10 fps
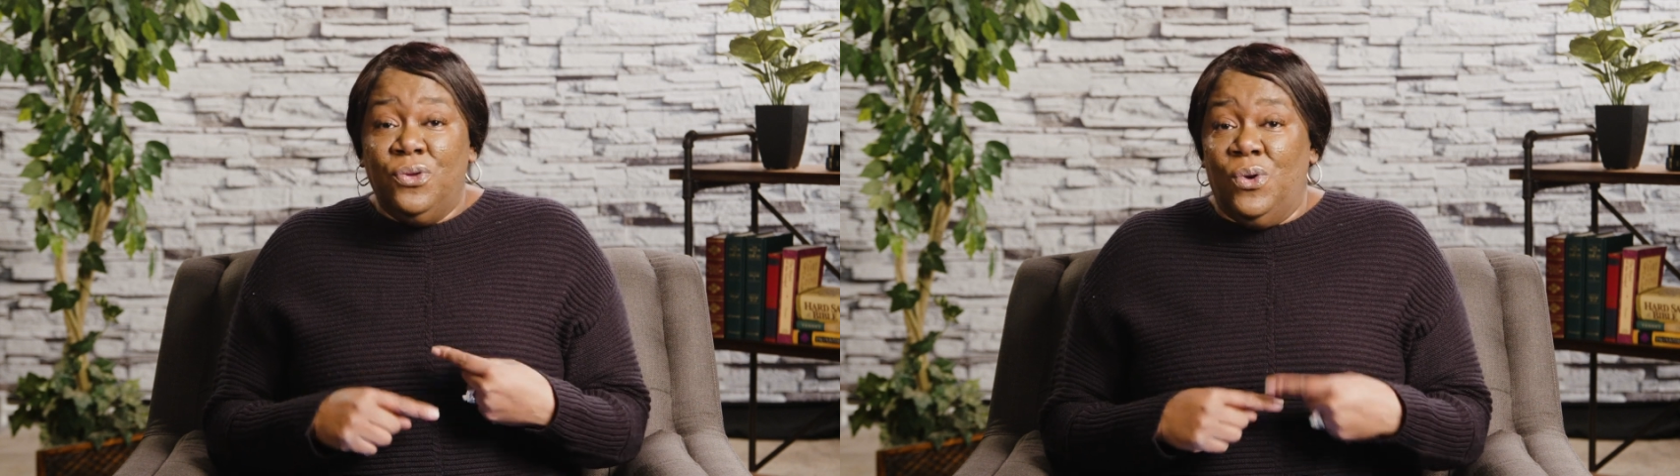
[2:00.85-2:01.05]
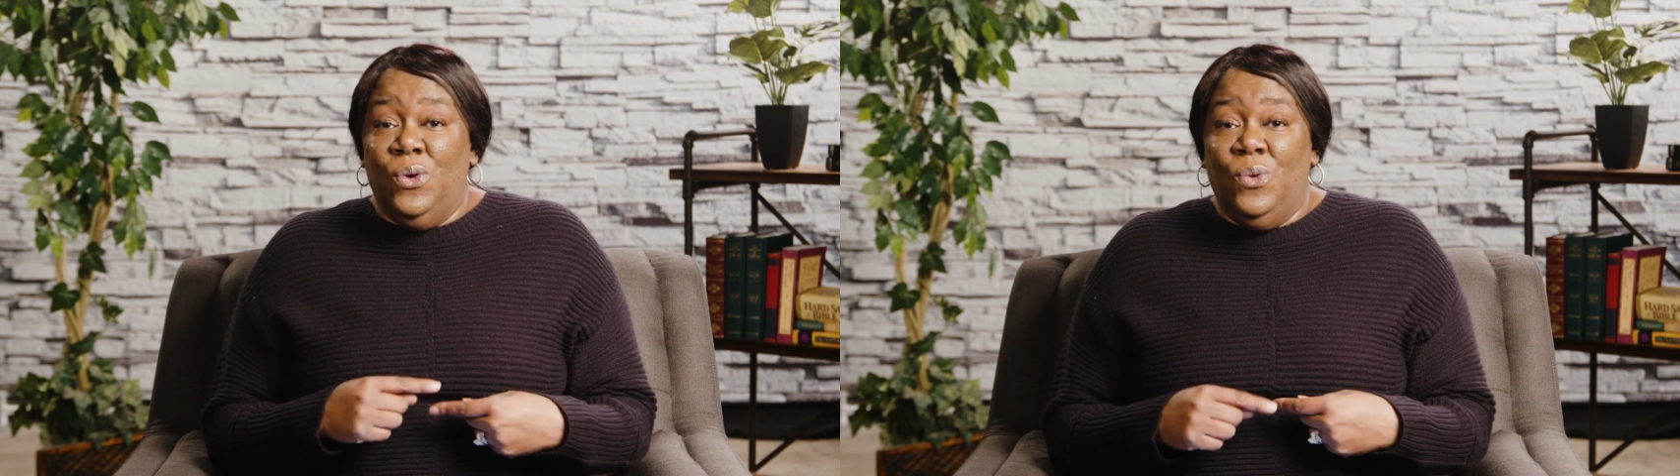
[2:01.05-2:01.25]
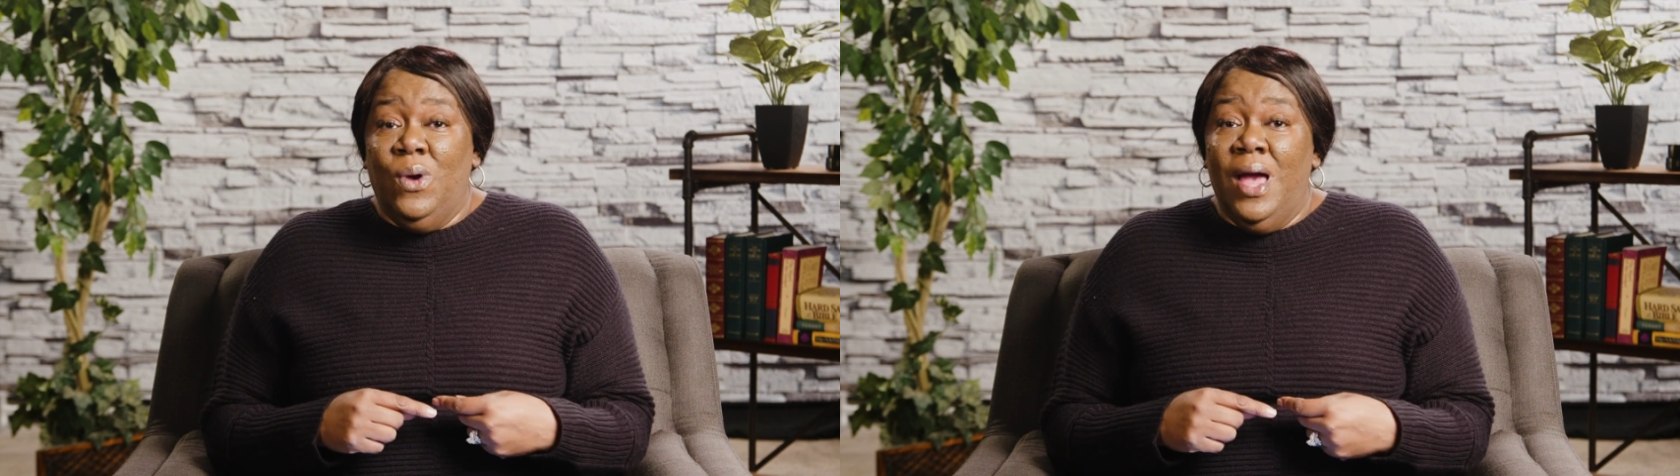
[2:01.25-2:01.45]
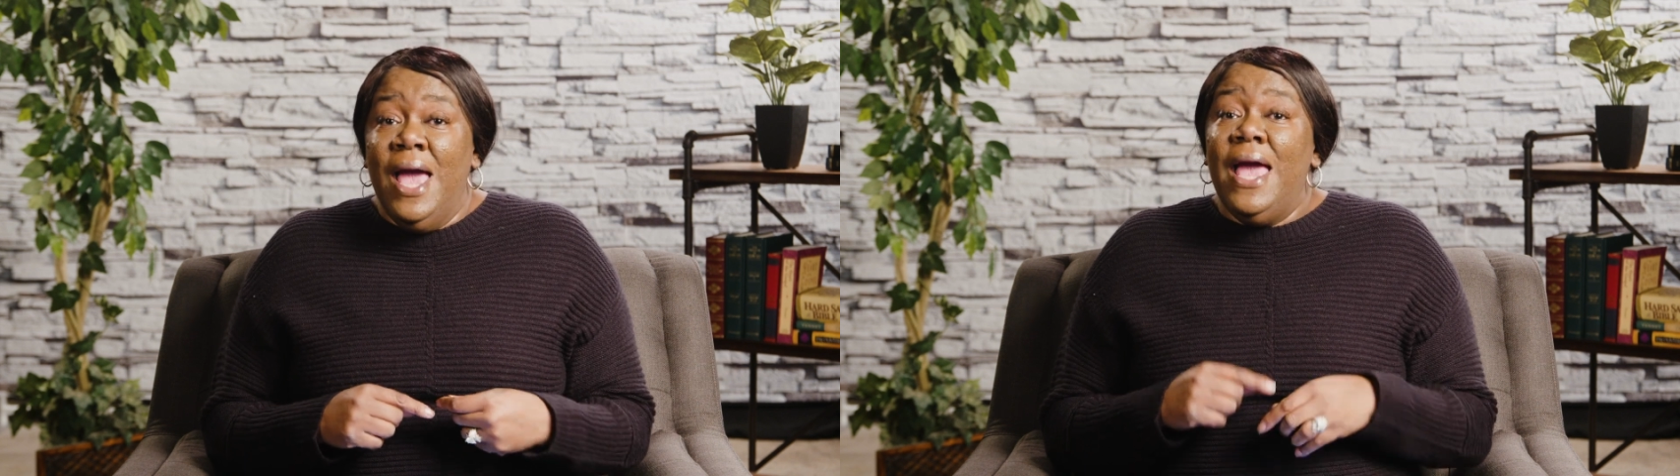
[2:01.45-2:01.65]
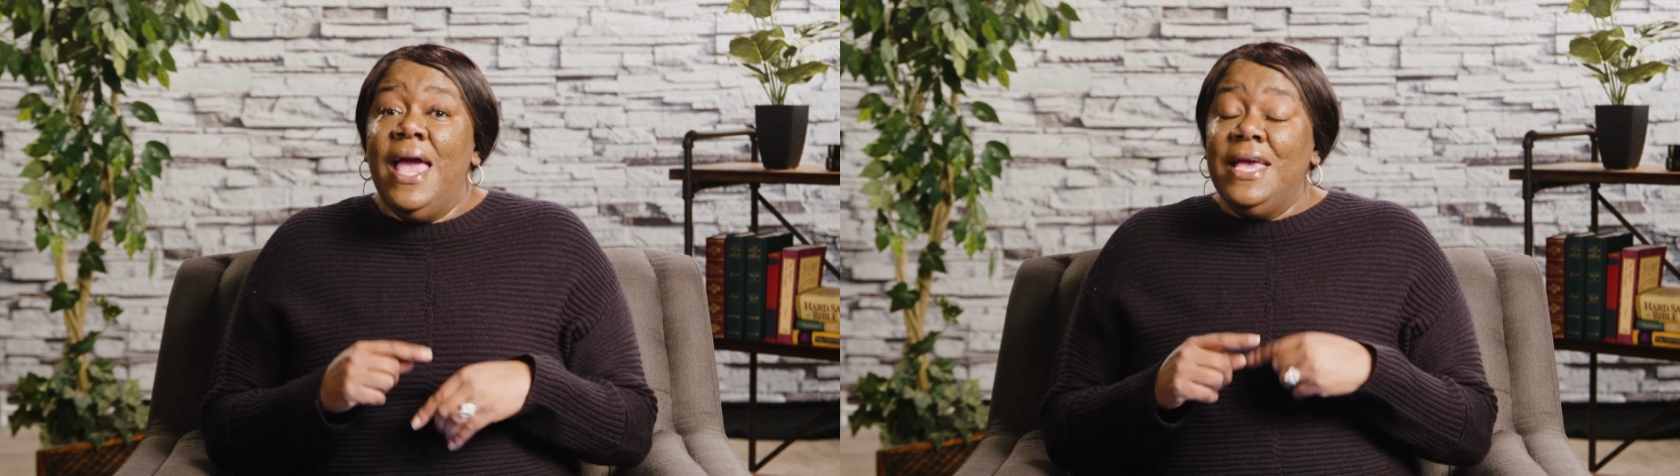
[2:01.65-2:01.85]
through
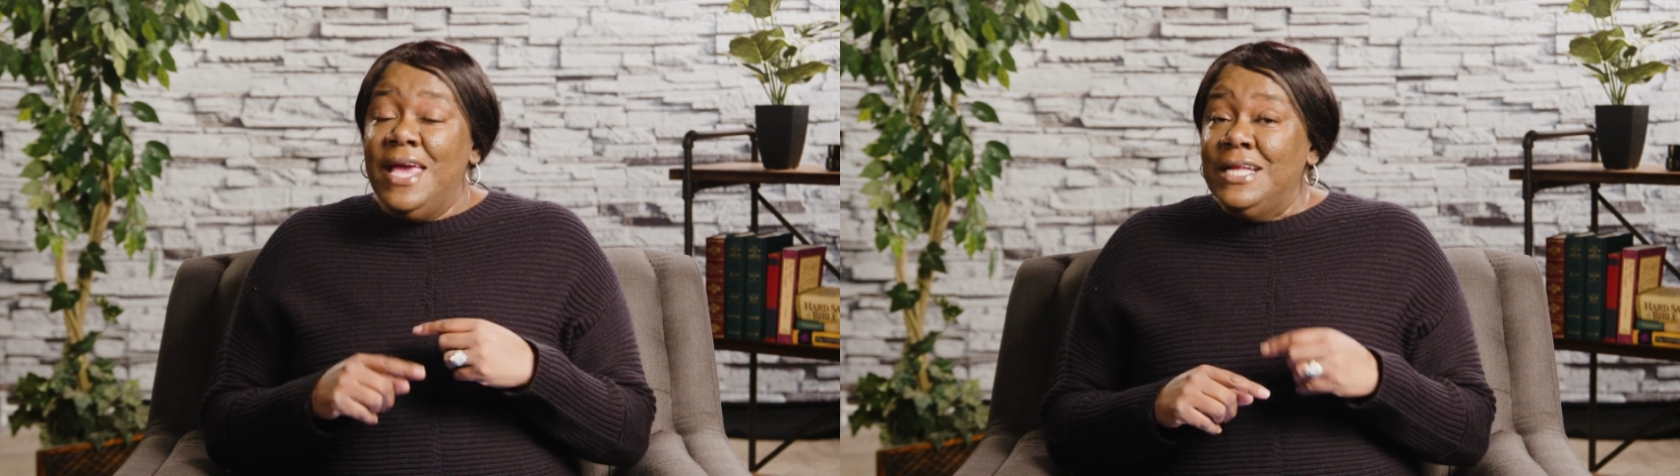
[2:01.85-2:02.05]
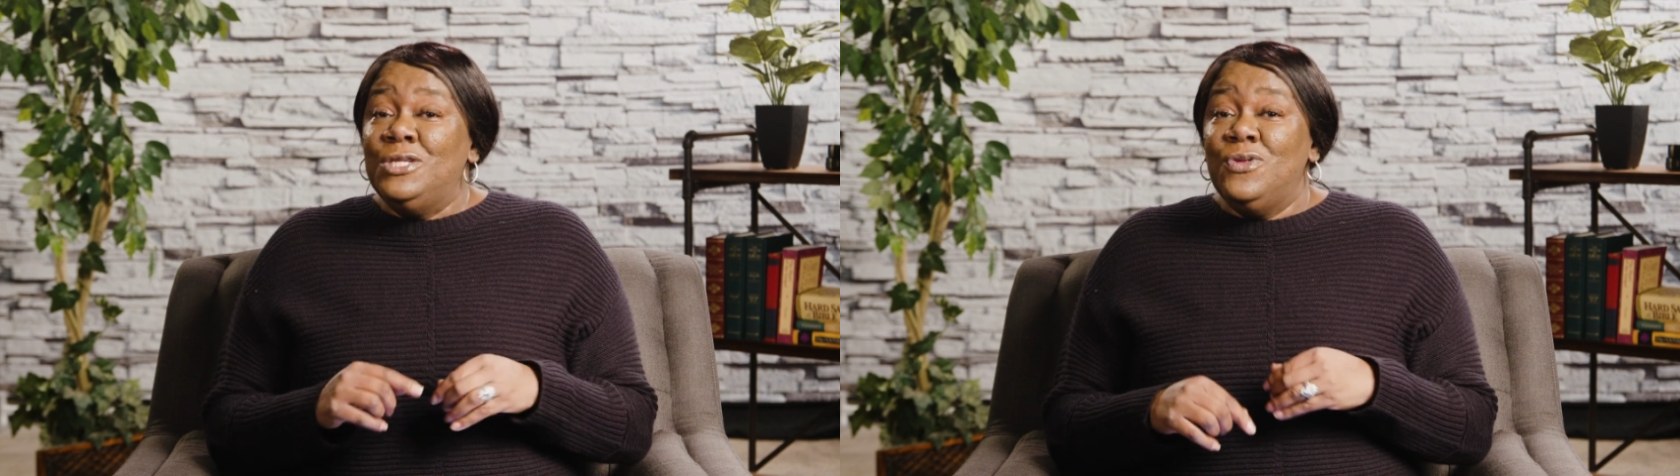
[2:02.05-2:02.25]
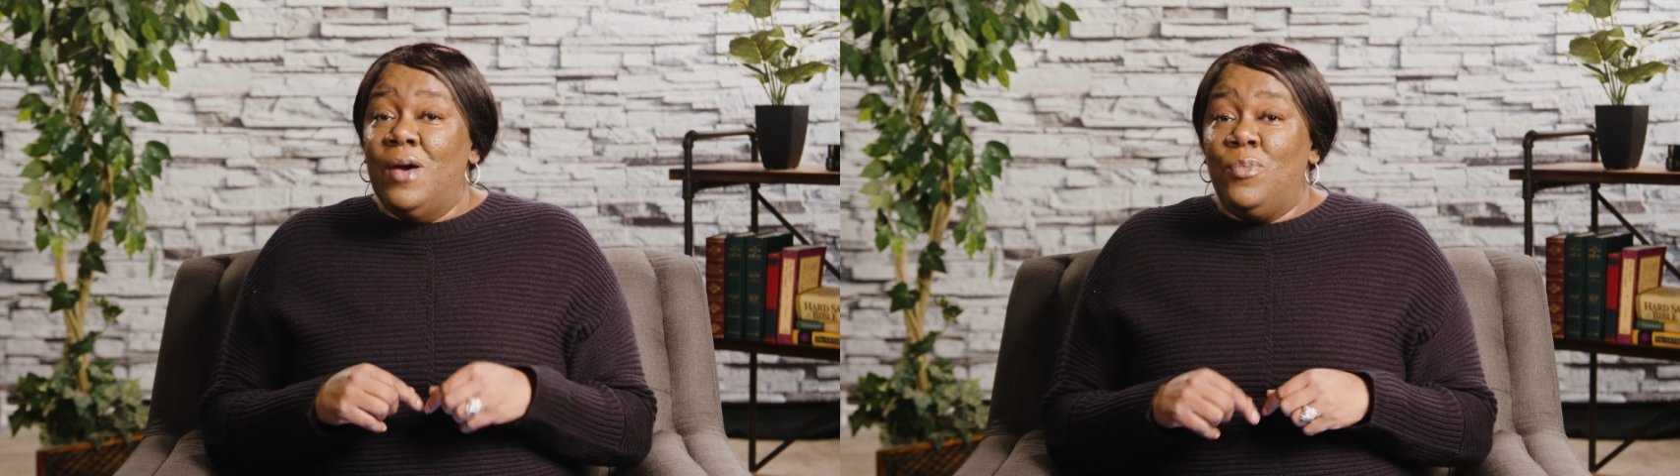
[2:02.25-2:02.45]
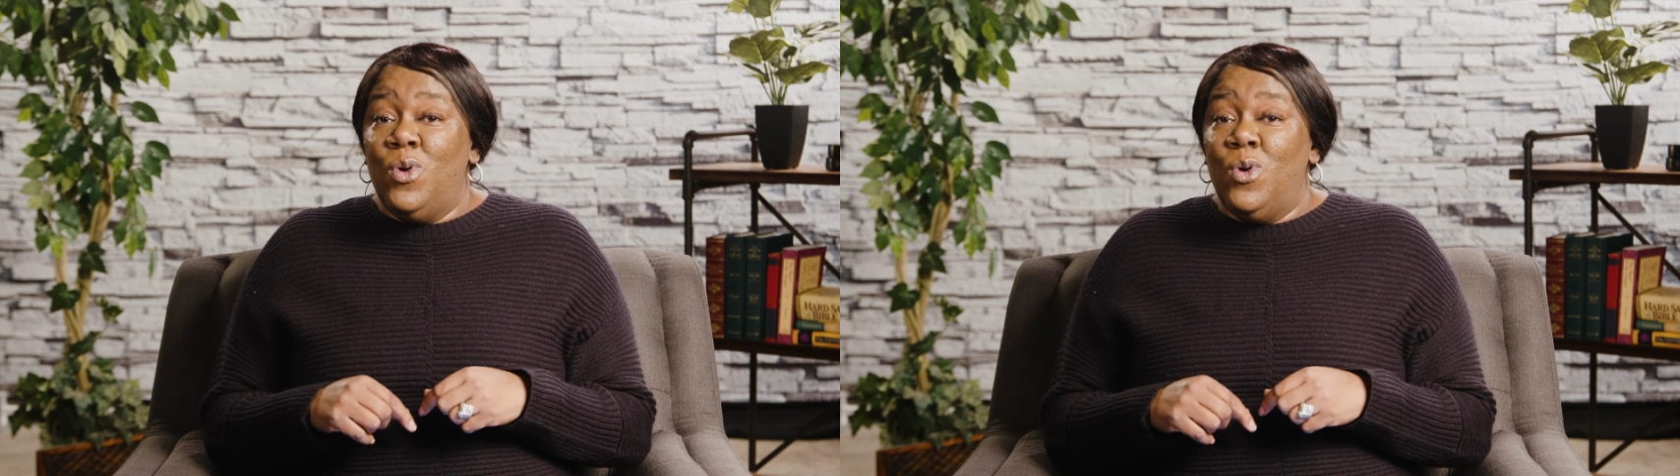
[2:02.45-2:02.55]
and getting to that